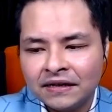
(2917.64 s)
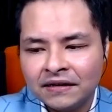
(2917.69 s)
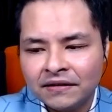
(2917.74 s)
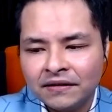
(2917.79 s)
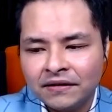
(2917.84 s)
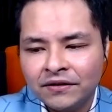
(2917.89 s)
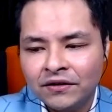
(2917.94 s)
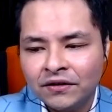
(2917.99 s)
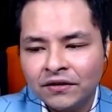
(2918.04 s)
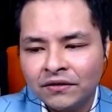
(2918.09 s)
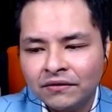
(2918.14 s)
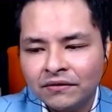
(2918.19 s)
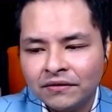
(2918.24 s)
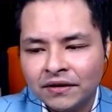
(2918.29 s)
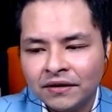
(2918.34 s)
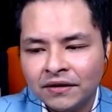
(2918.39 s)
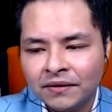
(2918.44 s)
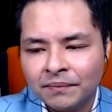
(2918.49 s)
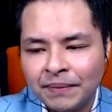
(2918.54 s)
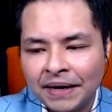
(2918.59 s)
you know,
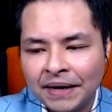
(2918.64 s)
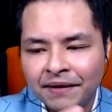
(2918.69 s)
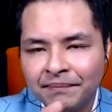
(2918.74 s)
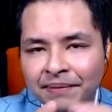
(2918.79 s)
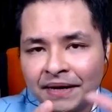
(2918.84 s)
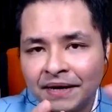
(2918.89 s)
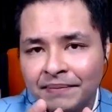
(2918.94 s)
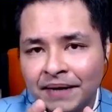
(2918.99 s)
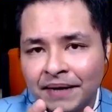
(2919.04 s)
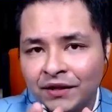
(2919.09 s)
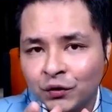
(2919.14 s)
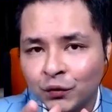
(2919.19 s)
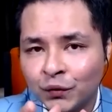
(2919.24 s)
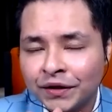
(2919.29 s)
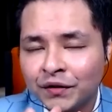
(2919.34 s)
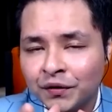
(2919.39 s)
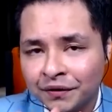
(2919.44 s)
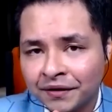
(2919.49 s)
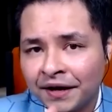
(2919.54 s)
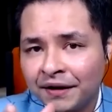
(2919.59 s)
by doing
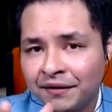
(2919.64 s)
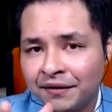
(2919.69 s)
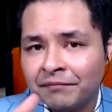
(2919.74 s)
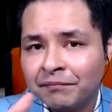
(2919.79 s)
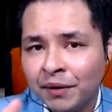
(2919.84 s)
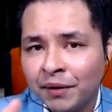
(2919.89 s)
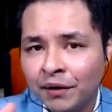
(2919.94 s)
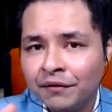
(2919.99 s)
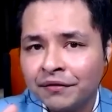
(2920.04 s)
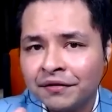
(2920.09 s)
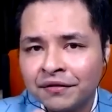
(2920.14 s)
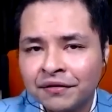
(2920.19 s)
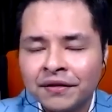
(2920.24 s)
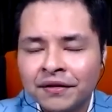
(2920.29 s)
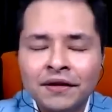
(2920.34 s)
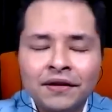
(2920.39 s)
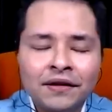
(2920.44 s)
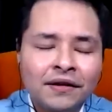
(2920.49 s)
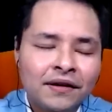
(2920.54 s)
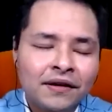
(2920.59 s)
those kinds of posts,
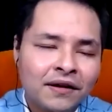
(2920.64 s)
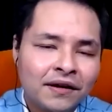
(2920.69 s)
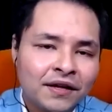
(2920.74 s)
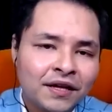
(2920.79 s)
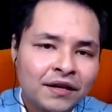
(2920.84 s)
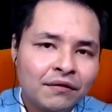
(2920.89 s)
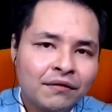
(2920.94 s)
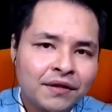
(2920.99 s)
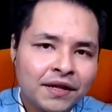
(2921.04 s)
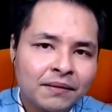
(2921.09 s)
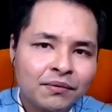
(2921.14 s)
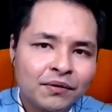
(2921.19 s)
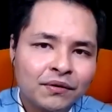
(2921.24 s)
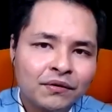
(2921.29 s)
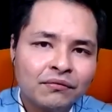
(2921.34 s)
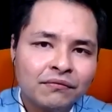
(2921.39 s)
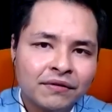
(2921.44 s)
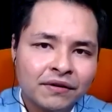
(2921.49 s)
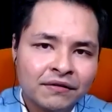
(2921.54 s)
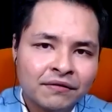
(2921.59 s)
he was able
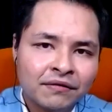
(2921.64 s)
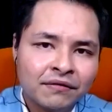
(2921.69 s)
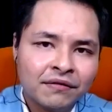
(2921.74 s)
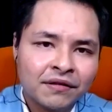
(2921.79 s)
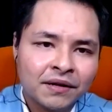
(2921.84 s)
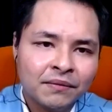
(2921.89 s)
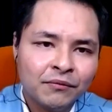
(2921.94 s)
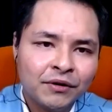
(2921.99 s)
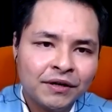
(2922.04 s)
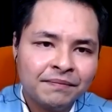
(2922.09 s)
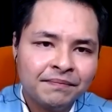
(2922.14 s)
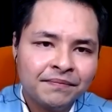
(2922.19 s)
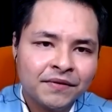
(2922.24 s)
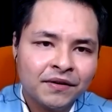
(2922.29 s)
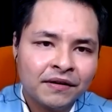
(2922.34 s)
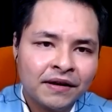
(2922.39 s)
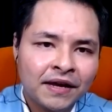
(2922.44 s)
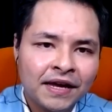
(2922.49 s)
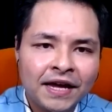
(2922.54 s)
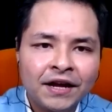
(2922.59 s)
to recruit someone.
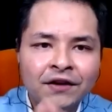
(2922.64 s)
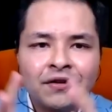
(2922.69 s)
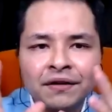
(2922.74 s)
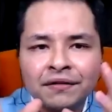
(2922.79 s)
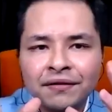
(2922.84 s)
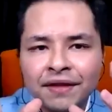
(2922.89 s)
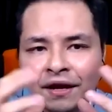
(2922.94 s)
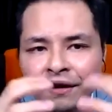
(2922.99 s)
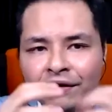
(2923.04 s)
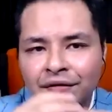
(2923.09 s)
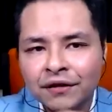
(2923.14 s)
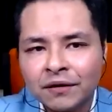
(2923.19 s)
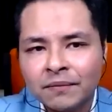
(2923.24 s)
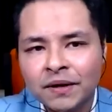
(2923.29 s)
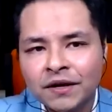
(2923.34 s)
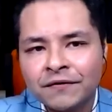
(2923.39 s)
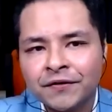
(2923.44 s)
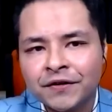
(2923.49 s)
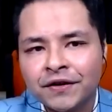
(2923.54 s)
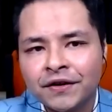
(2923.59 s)
Okay, Adrian, thank you so
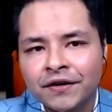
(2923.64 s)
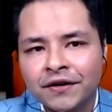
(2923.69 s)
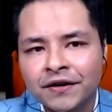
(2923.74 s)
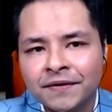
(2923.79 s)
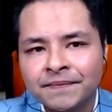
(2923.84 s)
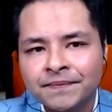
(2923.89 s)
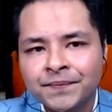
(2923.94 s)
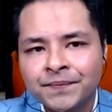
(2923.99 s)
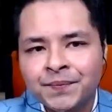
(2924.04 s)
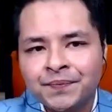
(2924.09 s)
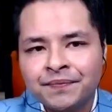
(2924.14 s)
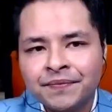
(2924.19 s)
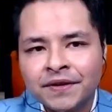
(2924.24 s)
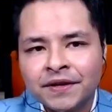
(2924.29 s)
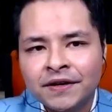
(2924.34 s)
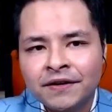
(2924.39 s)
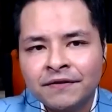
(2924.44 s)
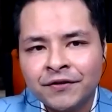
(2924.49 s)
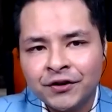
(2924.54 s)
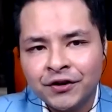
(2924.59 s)
much for
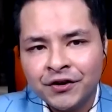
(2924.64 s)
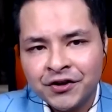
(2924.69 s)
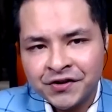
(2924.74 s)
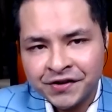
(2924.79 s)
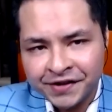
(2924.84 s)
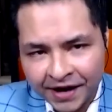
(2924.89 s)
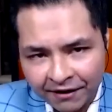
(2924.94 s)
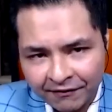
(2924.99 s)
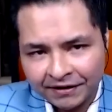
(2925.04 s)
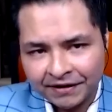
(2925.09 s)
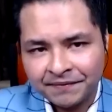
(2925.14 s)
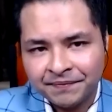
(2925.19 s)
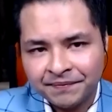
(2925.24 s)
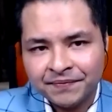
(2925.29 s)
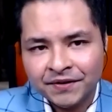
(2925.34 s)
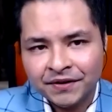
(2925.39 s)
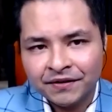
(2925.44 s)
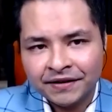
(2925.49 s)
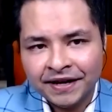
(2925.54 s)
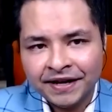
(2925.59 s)
your sharing.
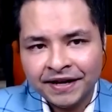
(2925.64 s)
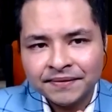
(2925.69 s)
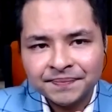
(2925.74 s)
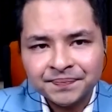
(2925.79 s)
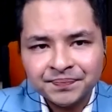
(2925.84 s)
Okay,